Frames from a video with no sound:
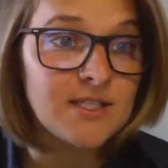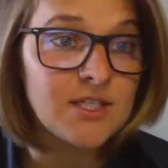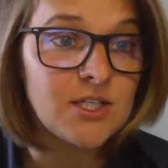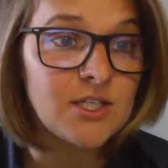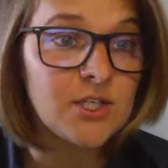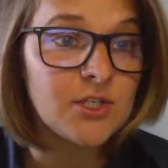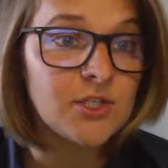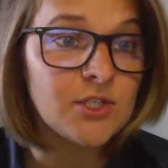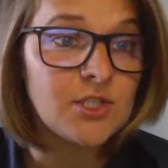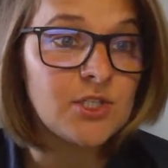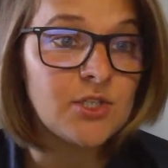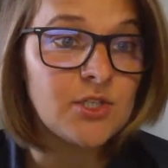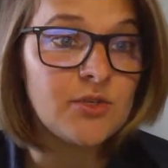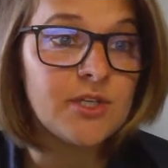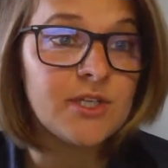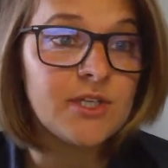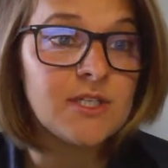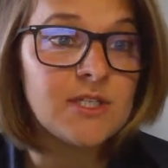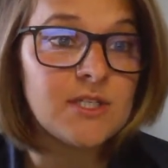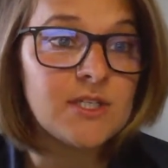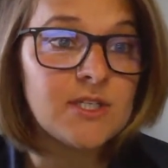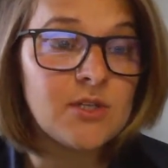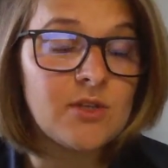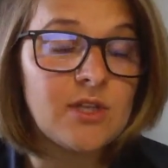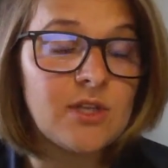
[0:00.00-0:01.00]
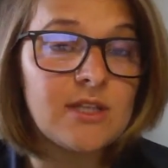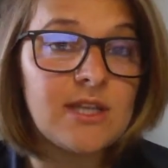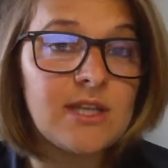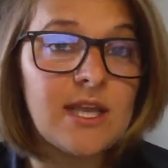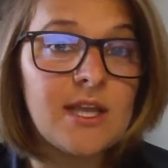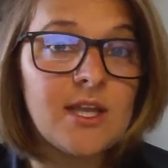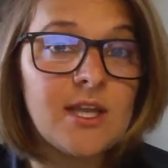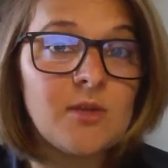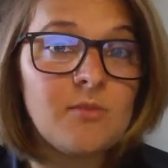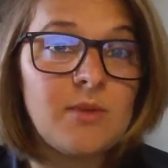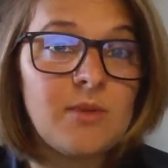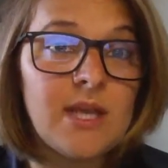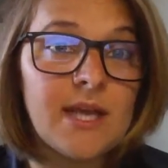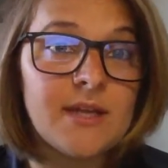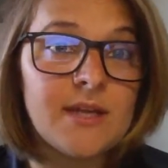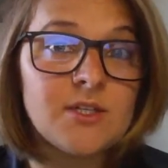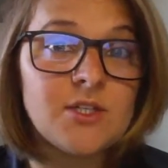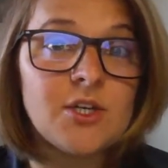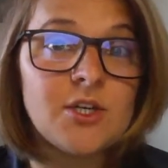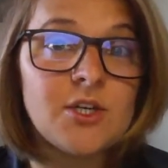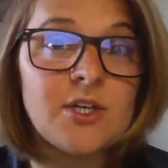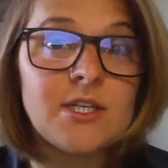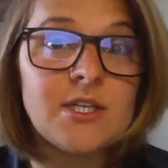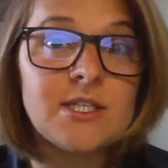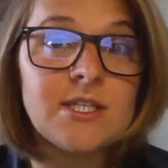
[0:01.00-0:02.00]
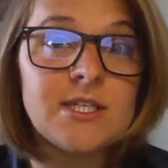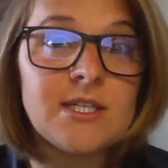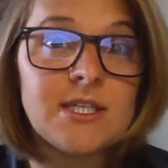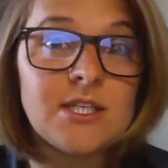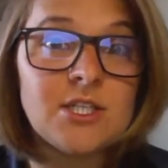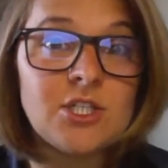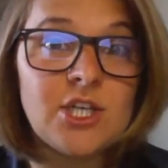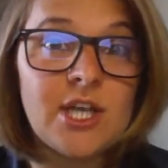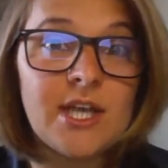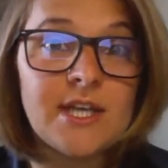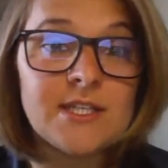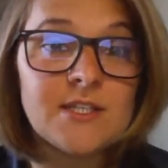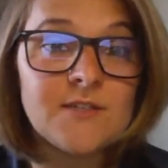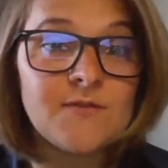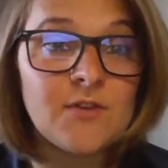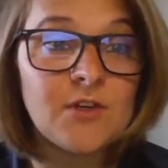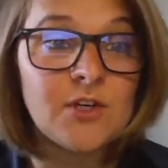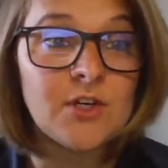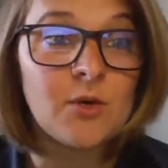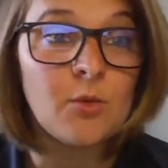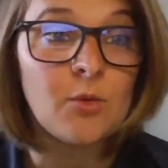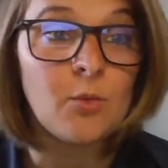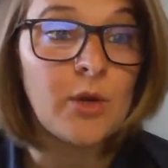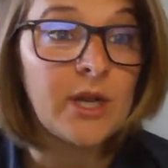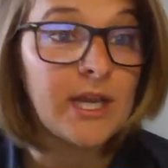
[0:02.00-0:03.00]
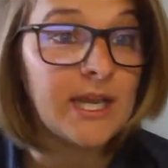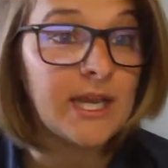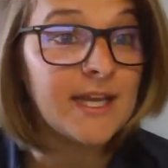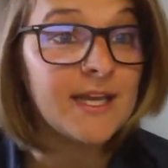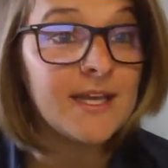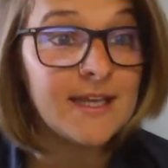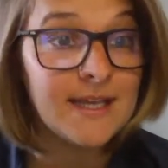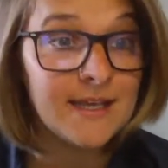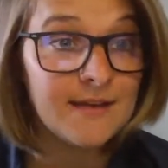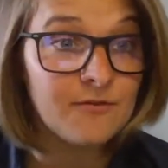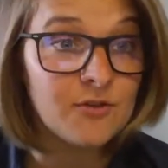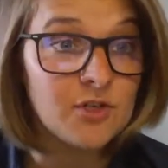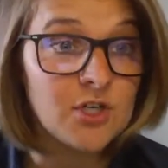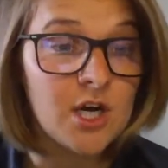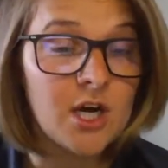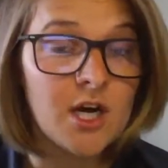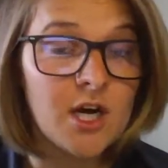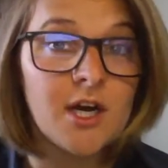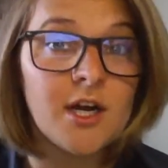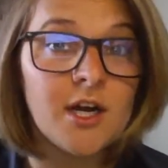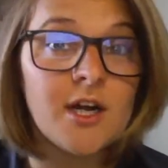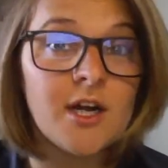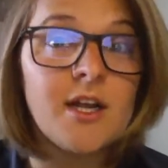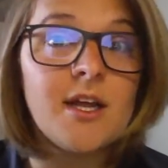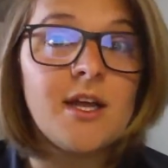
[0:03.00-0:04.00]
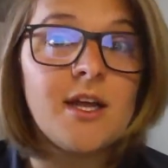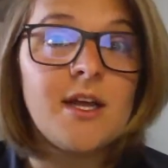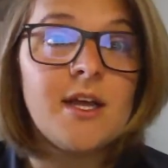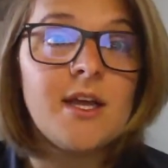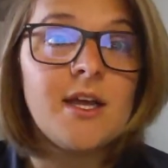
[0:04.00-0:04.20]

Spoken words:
to your students so that they could be entered into the chance for winning a gift card.